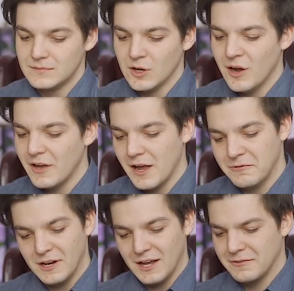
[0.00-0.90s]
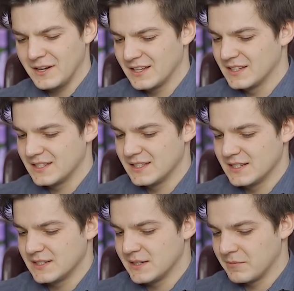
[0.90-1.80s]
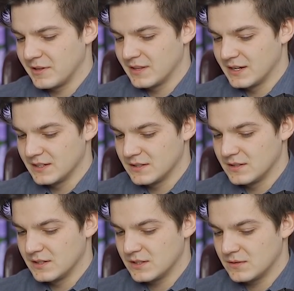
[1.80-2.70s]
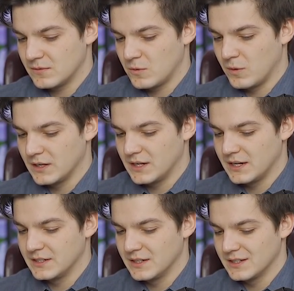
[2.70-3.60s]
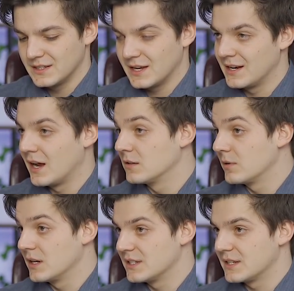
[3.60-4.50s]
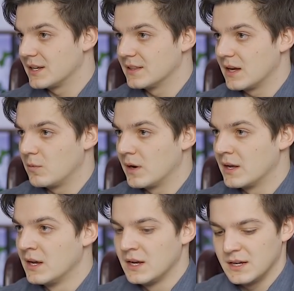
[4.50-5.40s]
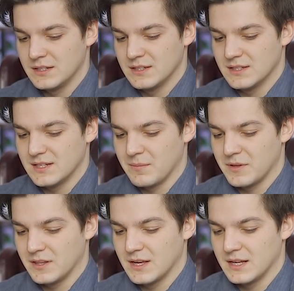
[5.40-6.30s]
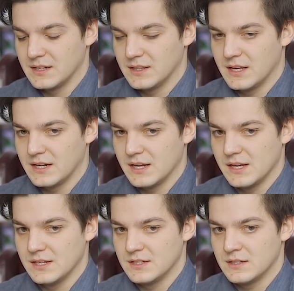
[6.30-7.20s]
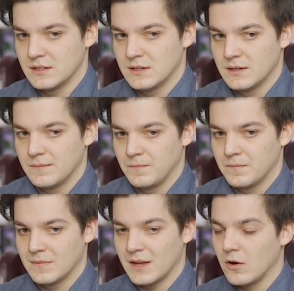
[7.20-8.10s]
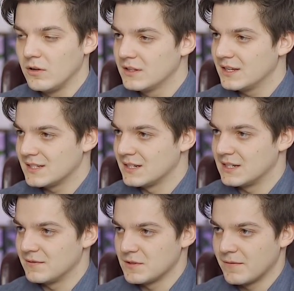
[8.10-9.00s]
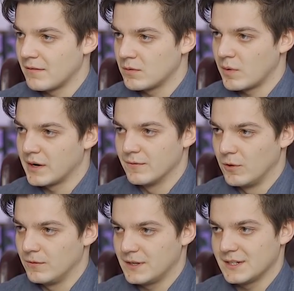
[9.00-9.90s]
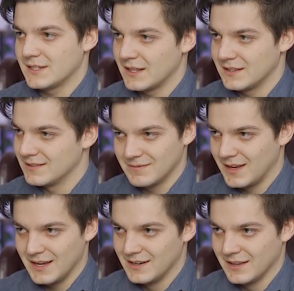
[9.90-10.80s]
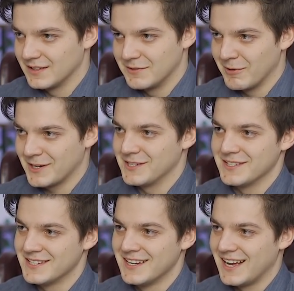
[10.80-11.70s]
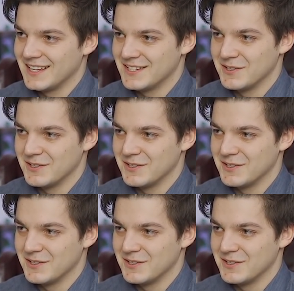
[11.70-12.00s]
I feel like this is something that is quite idealistic and unrealistic in that way. Isn't it something that is like all the incentives of everyone involved are set in other directions, and so